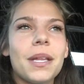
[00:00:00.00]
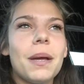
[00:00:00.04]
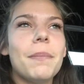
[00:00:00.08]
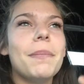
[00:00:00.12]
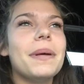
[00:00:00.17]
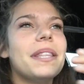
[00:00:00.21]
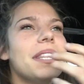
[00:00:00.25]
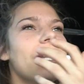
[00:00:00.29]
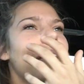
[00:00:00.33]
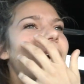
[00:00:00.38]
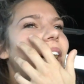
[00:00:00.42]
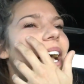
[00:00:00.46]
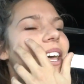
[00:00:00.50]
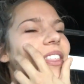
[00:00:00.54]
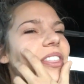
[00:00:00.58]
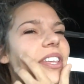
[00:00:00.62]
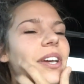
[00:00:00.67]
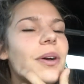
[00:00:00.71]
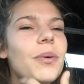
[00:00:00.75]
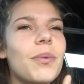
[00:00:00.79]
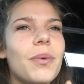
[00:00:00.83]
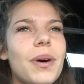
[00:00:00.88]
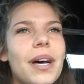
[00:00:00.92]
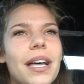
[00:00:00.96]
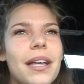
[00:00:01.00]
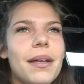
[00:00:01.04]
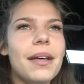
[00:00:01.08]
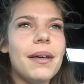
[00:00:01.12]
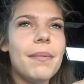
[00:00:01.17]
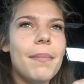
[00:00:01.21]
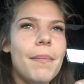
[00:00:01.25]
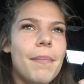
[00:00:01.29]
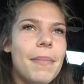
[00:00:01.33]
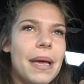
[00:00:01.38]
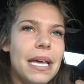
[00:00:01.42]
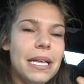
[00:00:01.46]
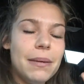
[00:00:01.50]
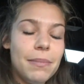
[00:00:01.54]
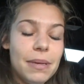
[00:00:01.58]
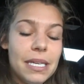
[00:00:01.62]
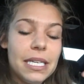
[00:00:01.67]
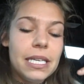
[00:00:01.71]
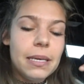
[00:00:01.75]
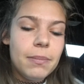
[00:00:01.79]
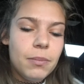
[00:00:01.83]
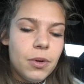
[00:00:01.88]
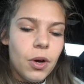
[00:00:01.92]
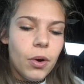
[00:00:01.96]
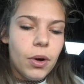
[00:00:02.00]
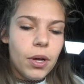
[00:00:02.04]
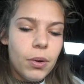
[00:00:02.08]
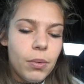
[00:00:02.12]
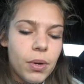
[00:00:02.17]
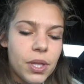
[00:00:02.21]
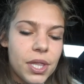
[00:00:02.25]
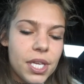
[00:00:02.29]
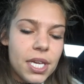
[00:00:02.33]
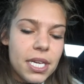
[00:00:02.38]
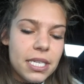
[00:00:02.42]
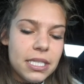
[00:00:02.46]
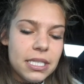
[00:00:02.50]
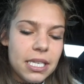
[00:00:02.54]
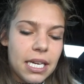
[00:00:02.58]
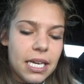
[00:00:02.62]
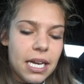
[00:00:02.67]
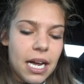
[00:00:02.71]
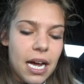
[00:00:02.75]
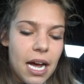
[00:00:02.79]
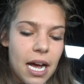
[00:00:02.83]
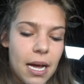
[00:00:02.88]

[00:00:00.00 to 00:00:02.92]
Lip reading: But I think what made me keep going with it is like,